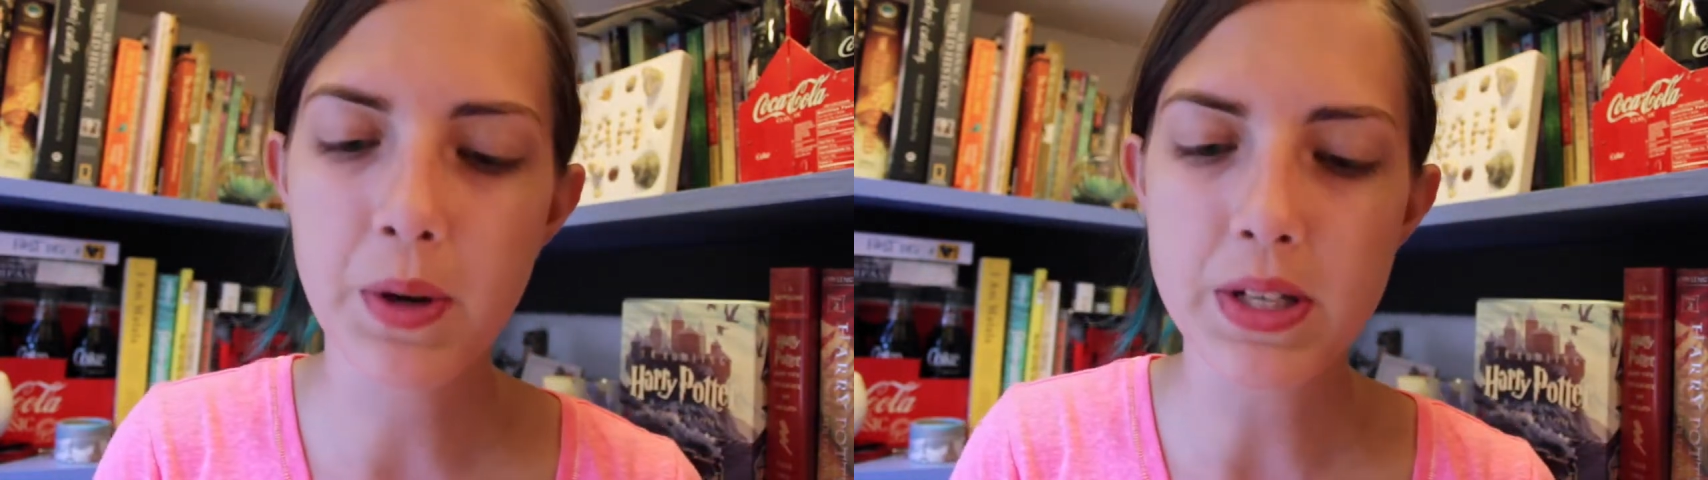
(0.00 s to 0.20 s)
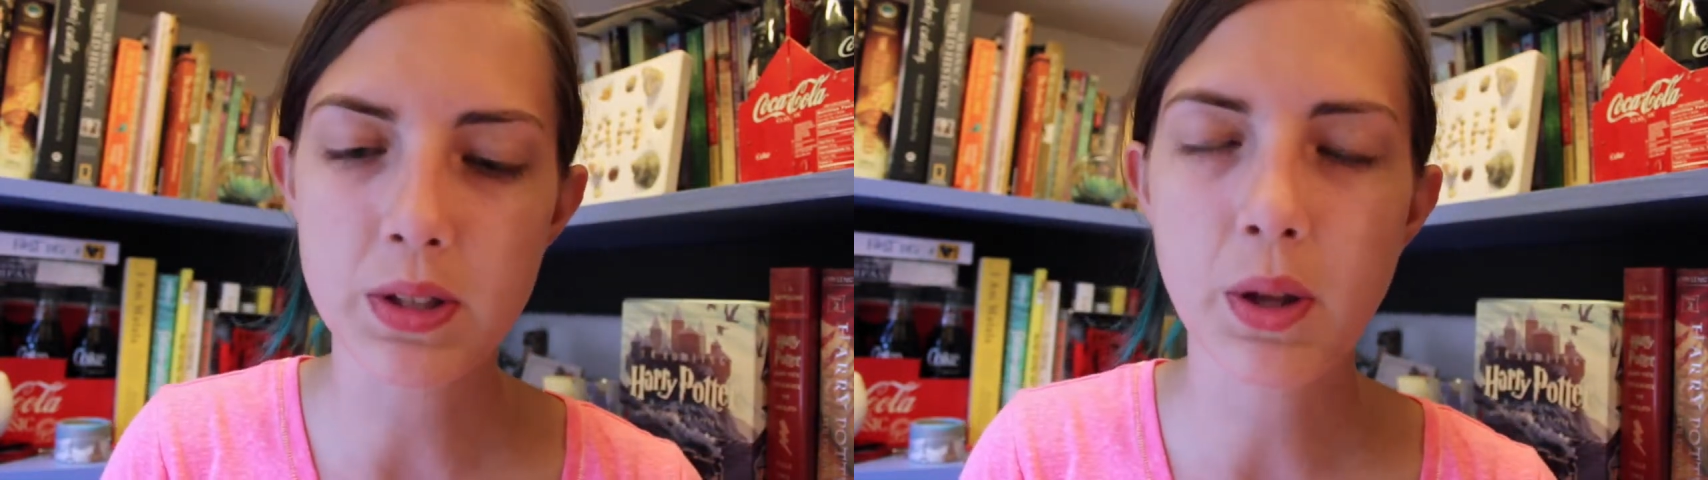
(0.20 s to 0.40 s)

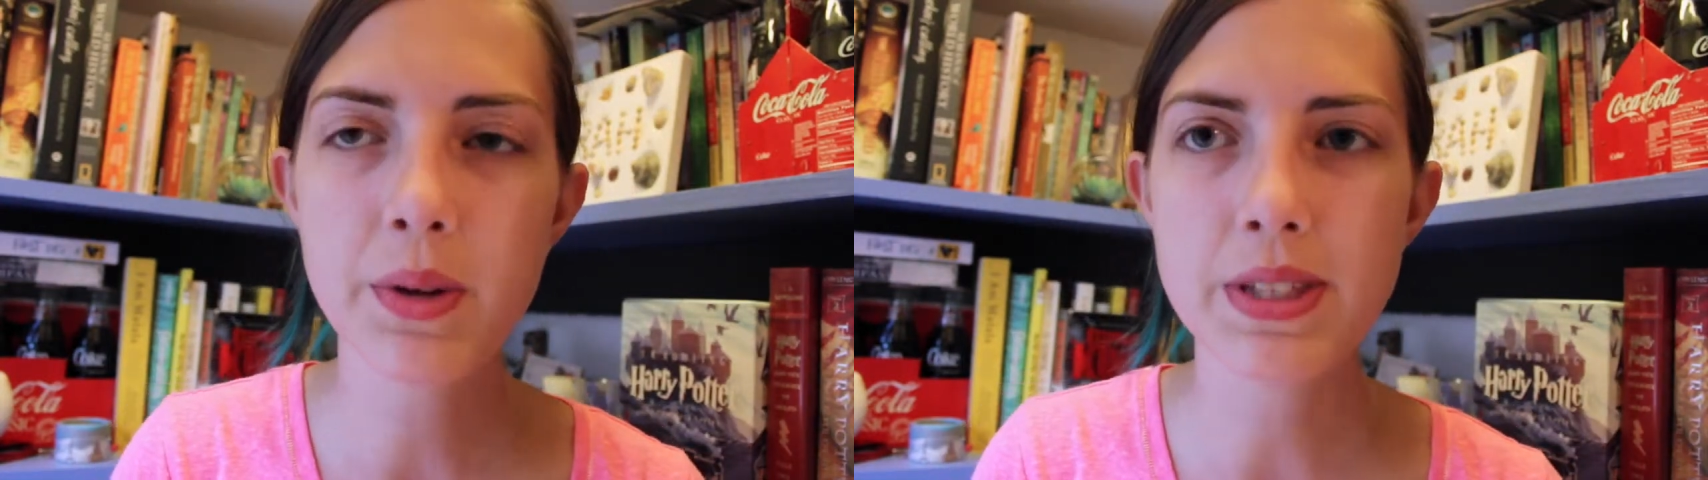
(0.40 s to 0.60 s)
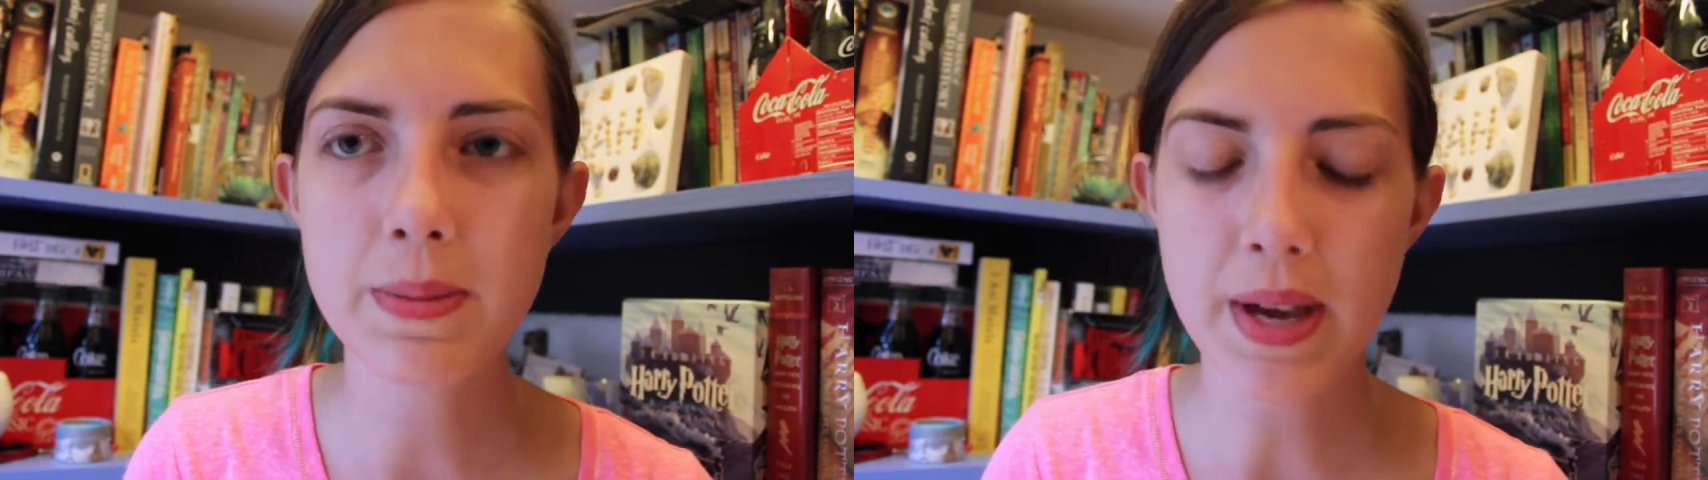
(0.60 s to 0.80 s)
ward is
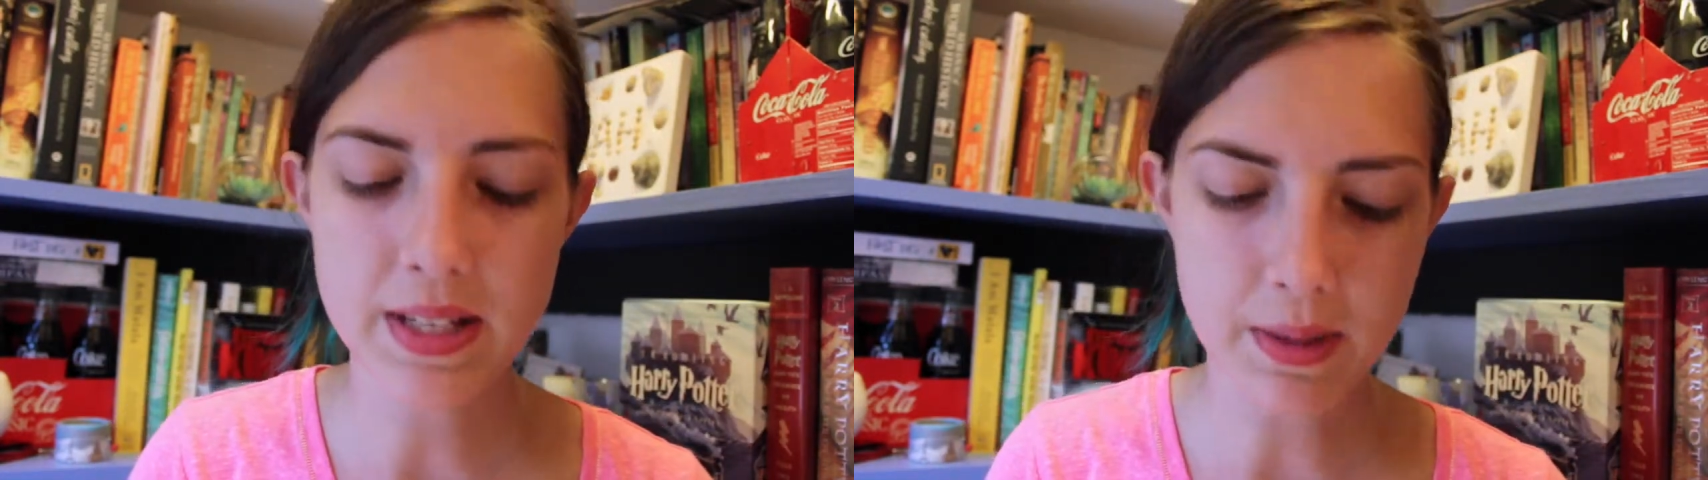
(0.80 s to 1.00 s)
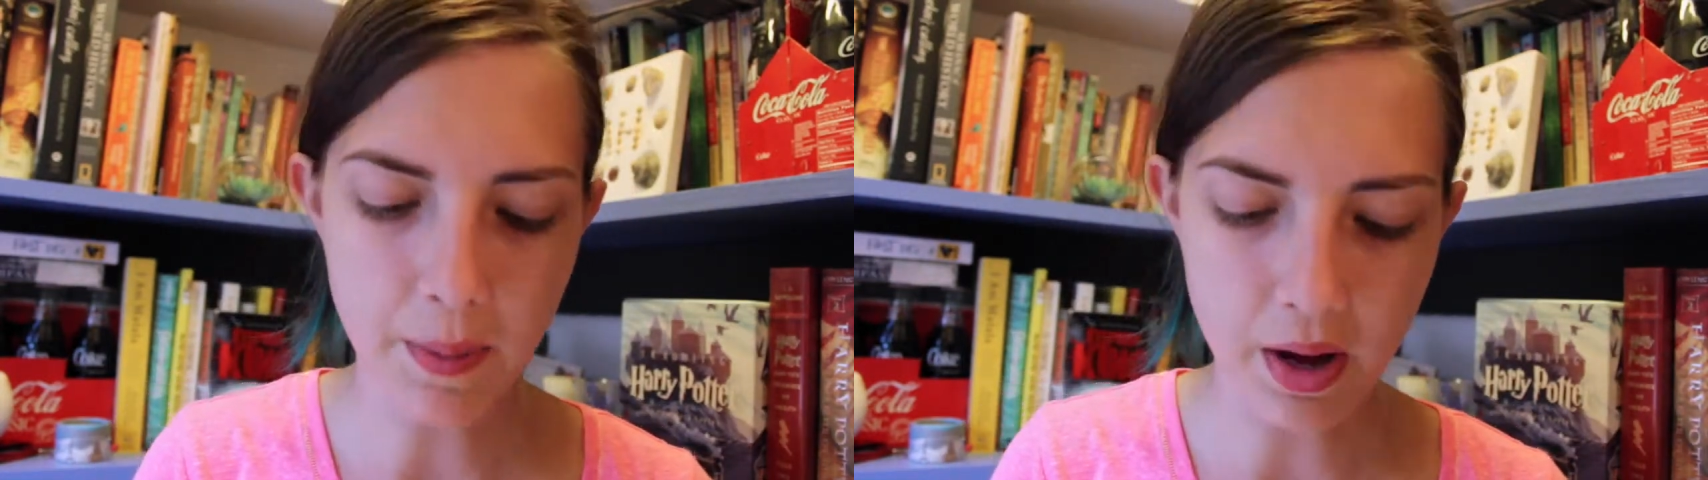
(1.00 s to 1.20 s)
closely
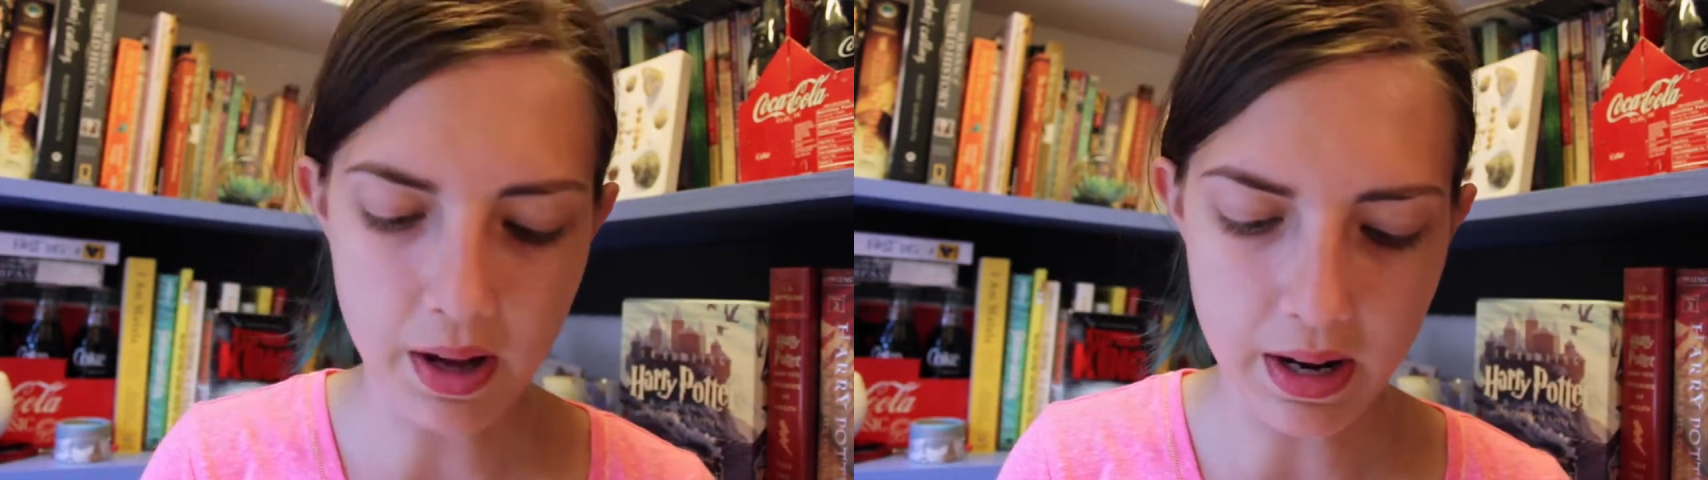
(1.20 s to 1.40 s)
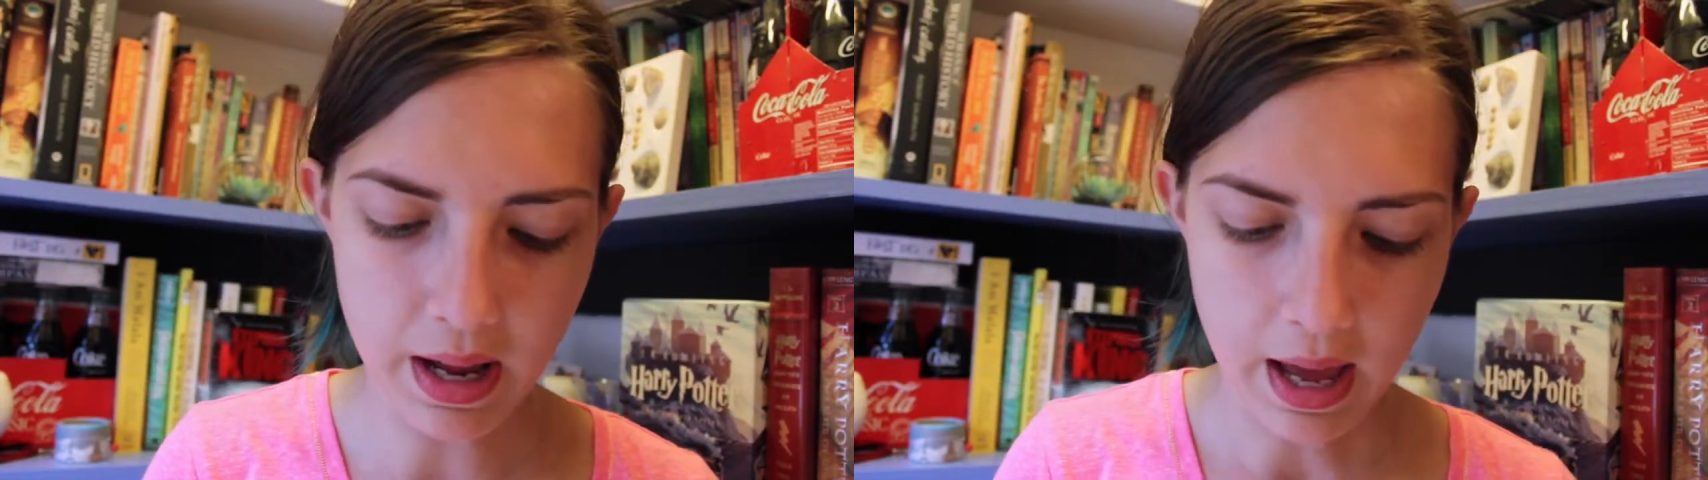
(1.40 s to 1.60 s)
based
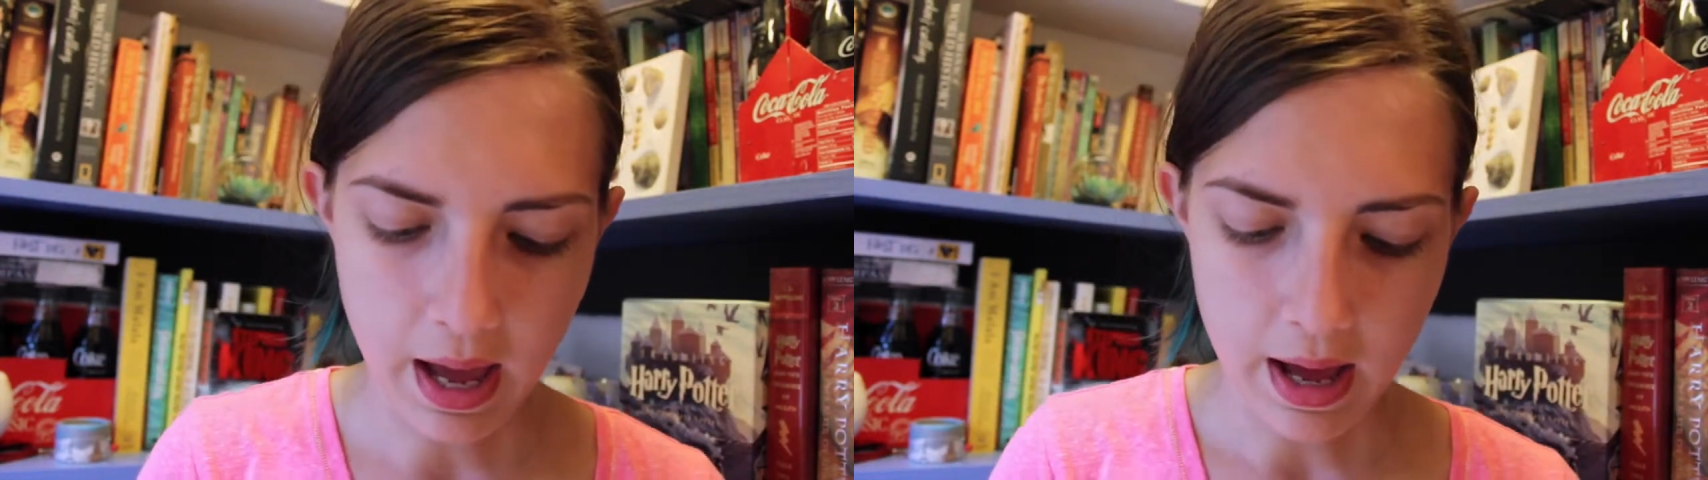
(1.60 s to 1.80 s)
upon